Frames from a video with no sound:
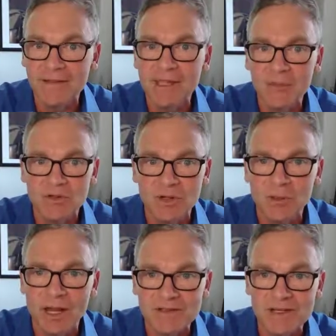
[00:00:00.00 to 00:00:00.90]
in the upstream
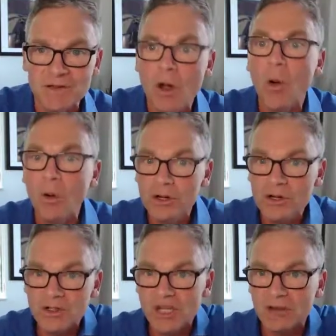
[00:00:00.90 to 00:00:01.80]
process, or you
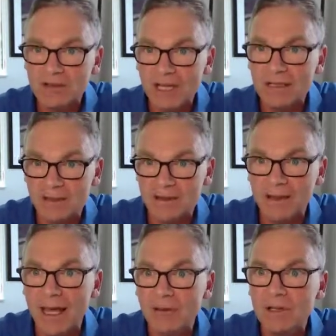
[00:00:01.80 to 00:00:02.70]
can share data to the
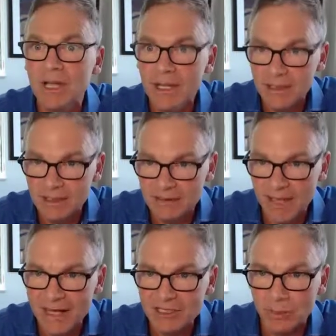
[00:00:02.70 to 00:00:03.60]
cloud, get
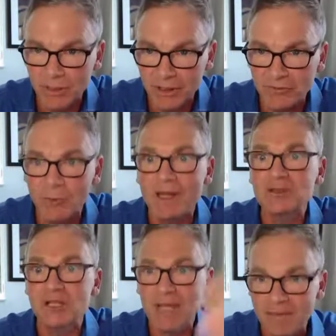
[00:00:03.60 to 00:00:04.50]
the actionable
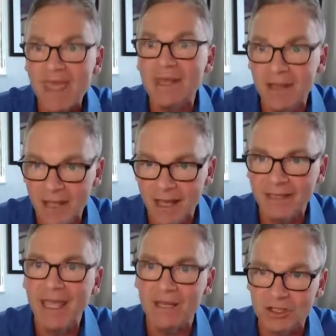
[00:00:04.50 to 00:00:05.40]
information, and then,
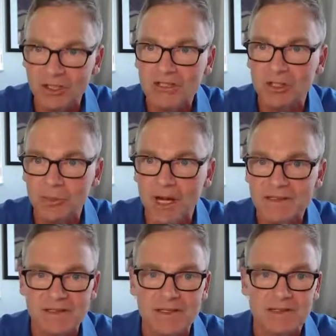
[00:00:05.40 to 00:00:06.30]
again, adjust your
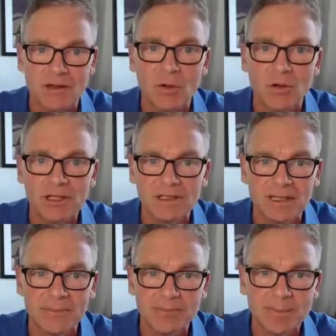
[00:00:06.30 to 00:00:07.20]
processes
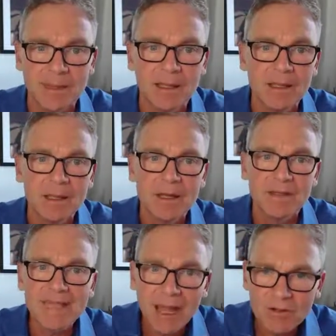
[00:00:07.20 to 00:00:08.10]
accordingly.
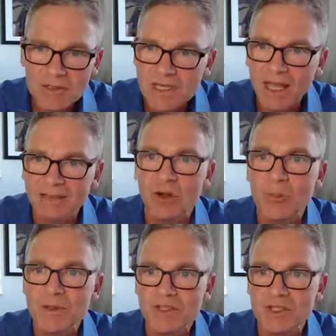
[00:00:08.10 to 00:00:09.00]
The downside to
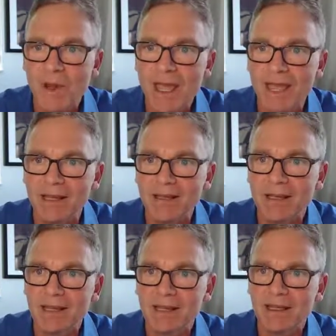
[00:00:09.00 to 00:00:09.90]
Opc Ua
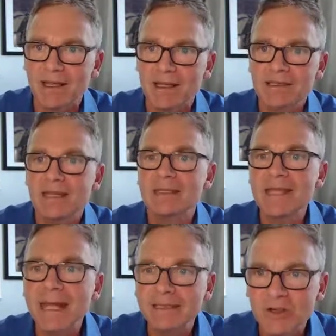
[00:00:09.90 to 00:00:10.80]
is that it's
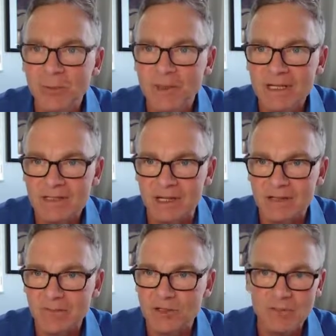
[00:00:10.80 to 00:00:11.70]
not deterministic,
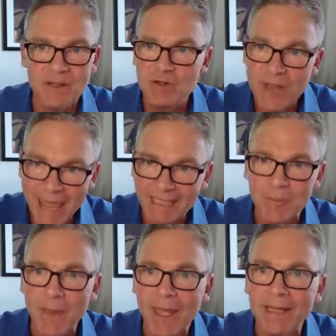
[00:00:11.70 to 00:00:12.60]
which means you can't
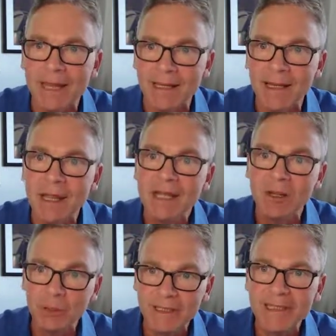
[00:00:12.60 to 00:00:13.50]
depend on it
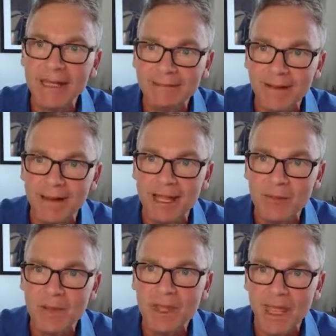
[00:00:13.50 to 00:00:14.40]
completing on
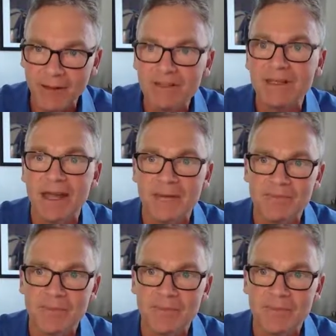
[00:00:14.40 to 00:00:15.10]
time every time.